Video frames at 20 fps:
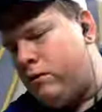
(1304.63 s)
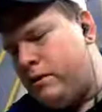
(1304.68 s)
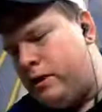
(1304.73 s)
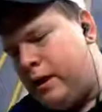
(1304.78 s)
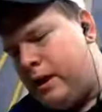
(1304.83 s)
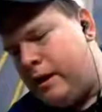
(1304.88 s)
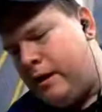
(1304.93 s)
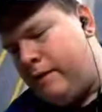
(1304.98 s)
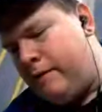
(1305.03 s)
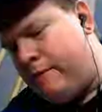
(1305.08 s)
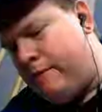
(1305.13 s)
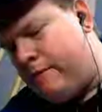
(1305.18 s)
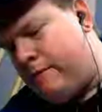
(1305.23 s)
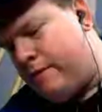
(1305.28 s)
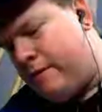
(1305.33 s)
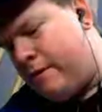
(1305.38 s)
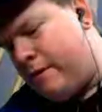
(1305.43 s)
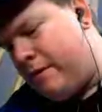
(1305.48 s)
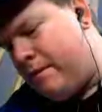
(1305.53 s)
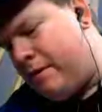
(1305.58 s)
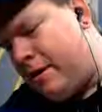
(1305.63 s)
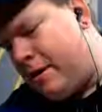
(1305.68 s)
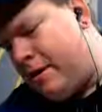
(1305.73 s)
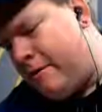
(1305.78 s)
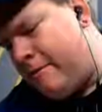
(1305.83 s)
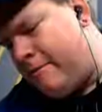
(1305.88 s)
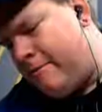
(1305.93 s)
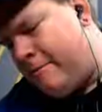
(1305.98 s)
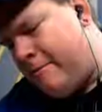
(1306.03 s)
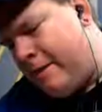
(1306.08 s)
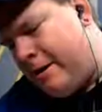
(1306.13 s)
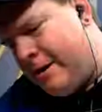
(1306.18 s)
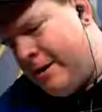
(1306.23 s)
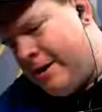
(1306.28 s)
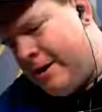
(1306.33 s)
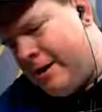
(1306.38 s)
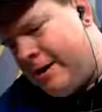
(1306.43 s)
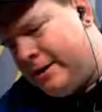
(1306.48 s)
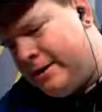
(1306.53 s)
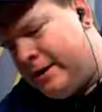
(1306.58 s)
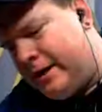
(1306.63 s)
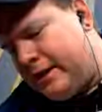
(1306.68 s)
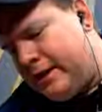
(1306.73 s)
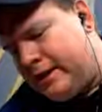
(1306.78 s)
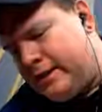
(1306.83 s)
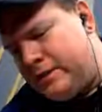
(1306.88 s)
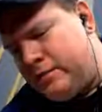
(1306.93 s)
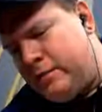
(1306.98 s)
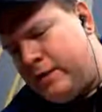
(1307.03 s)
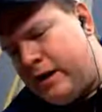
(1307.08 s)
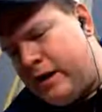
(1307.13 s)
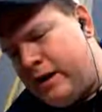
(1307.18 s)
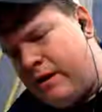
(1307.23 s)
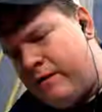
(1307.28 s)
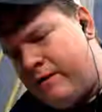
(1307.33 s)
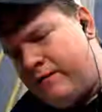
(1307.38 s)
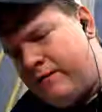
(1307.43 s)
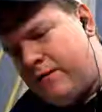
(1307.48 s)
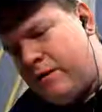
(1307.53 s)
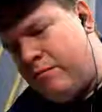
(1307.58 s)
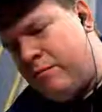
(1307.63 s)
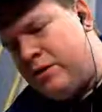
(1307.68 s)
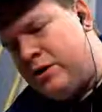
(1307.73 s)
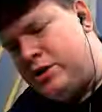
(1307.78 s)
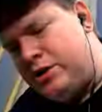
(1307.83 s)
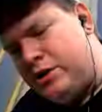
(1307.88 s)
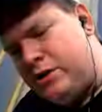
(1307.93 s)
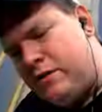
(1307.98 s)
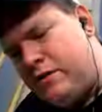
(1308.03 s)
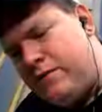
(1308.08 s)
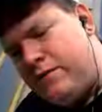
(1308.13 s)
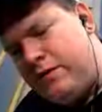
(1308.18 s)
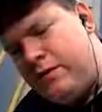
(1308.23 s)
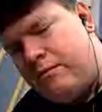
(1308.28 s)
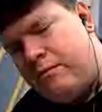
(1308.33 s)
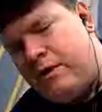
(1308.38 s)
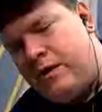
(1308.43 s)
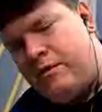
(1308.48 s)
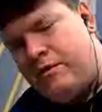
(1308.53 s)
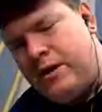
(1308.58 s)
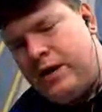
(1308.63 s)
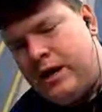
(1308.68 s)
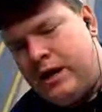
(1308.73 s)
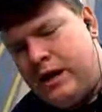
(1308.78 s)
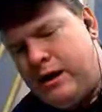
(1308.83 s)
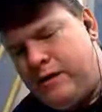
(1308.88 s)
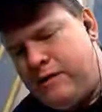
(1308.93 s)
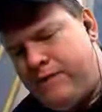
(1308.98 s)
Yeah. I'm gonna take this one out of commission. Hopefully we don't need it.